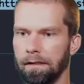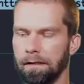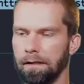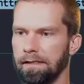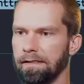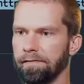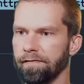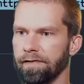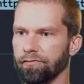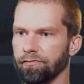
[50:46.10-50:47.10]
Let's see if
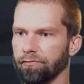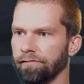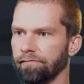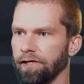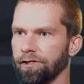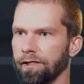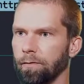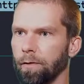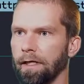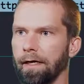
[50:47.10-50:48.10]
it's refreshing
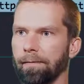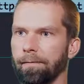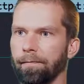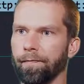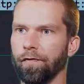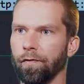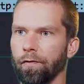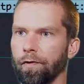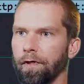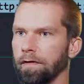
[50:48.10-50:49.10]
when I'm
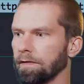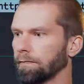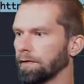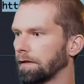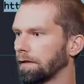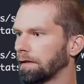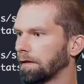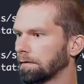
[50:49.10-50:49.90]
doing something here.